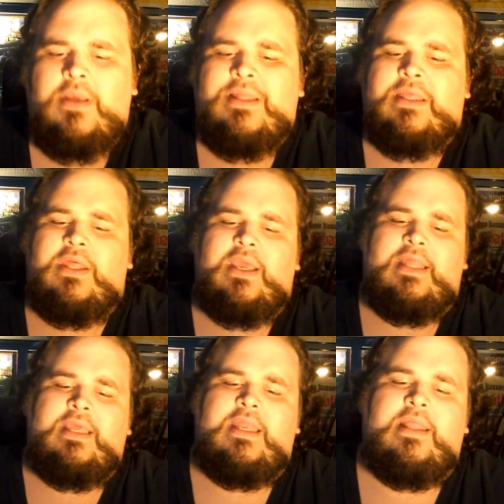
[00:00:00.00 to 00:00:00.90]

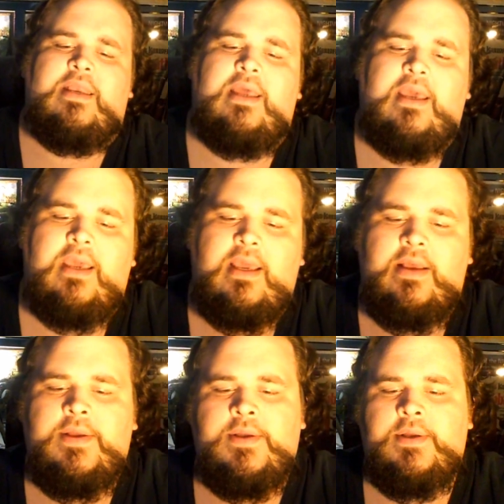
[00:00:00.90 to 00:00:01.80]
At the end of the day,
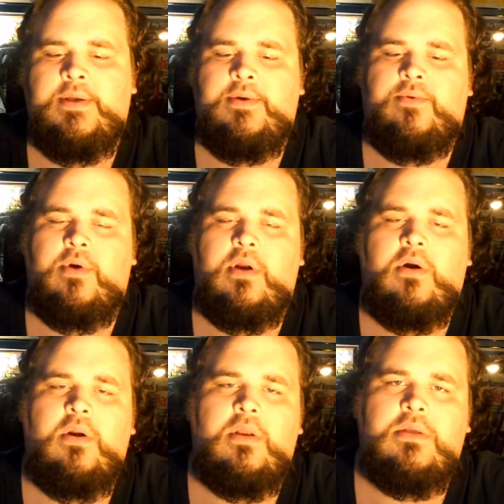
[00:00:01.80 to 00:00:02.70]

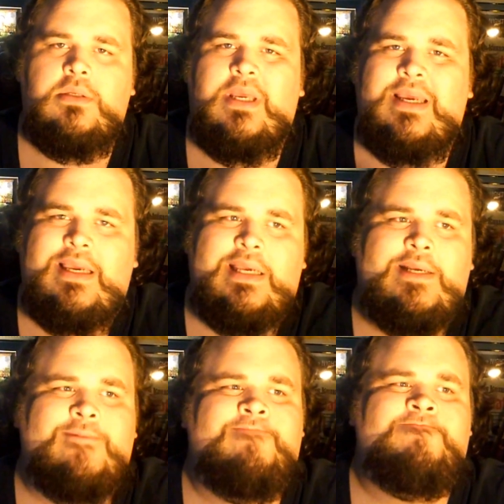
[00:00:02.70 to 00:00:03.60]
regardless, like,
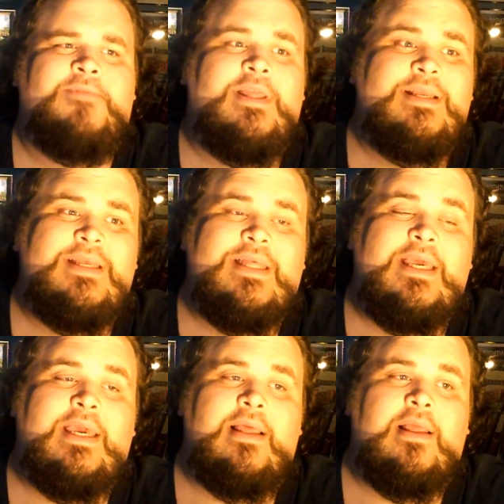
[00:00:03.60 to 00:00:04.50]
and that's the
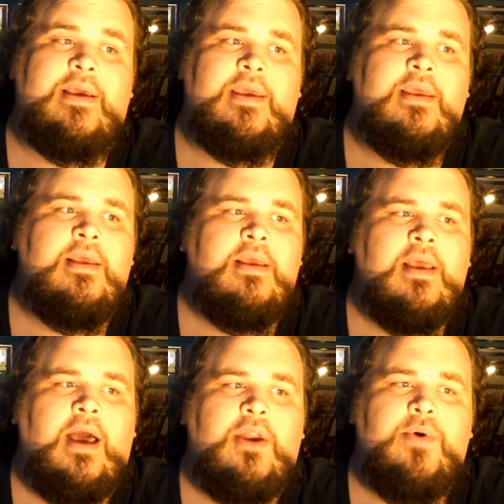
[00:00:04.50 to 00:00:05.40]
thing, like,
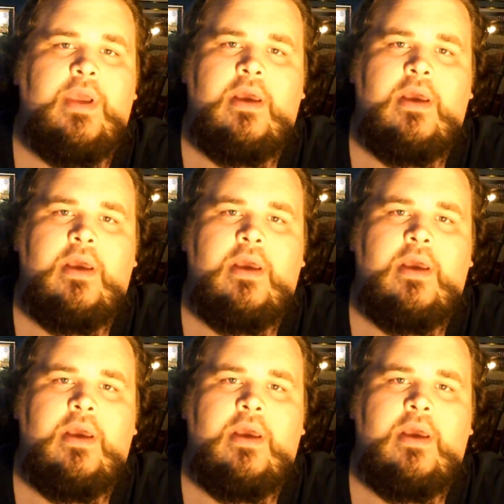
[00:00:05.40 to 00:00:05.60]
I know